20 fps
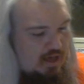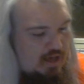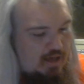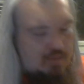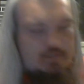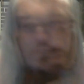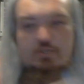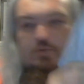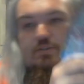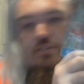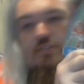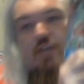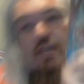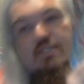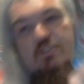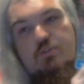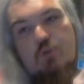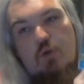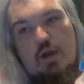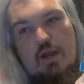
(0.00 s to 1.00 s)

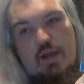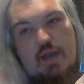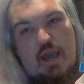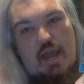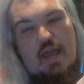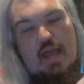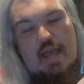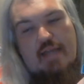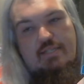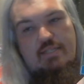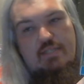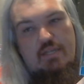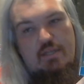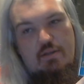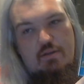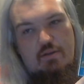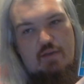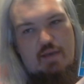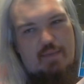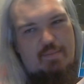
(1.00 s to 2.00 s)
Suicide Squad. I liked it.
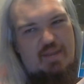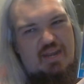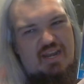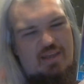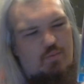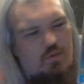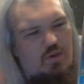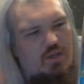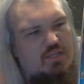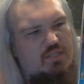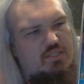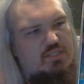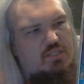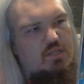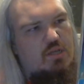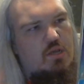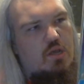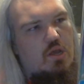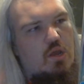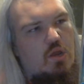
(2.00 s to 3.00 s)
I mean, it was
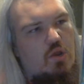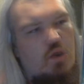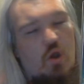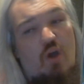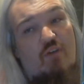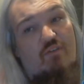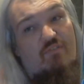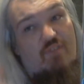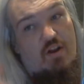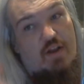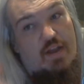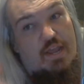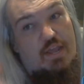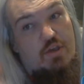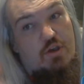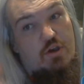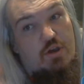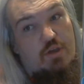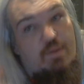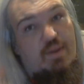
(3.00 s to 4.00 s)
not very
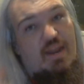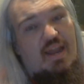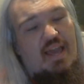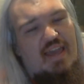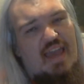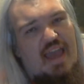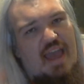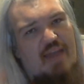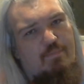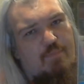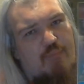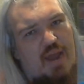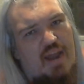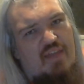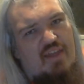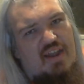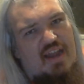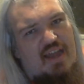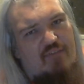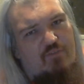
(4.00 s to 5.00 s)
good, but again,
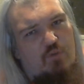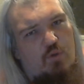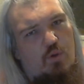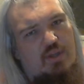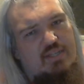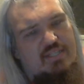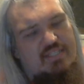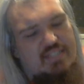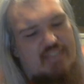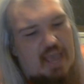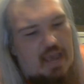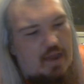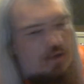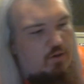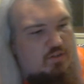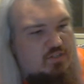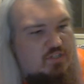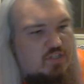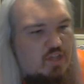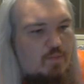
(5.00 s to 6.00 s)
better than everyone said.
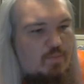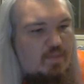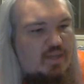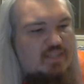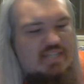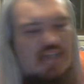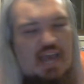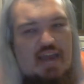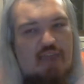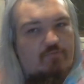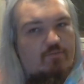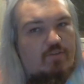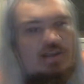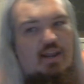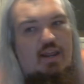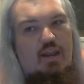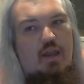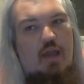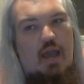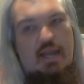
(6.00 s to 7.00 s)
Also, my dad
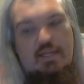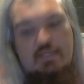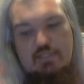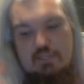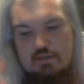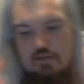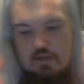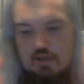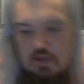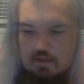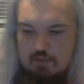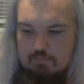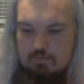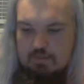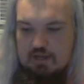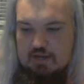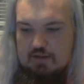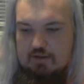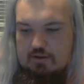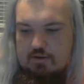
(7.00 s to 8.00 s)
really liked it,
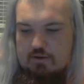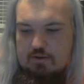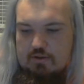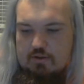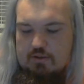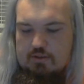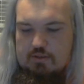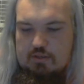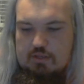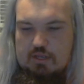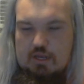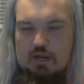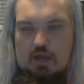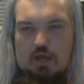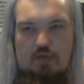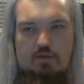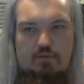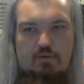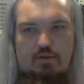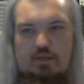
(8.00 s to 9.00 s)
but, you
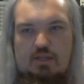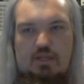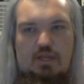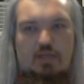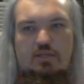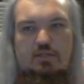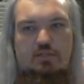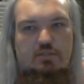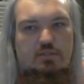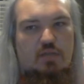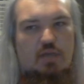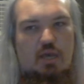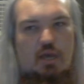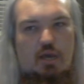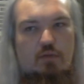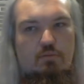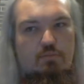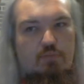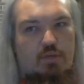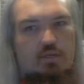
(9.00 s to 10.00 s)
know, he doesn't
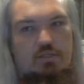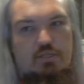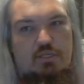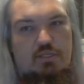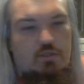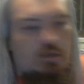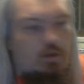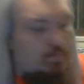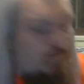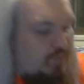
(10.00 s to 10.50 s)
count because he's not